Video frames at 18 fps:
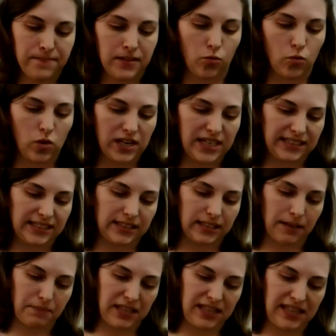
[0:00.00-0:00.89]
What is
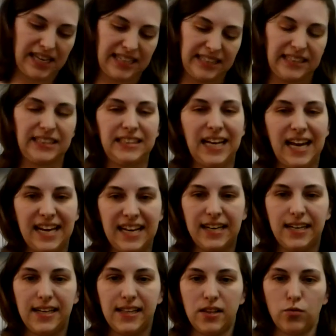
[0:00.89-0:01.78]
something that is
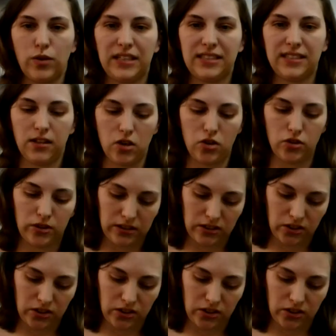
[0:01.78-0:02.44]
stated in the resolution?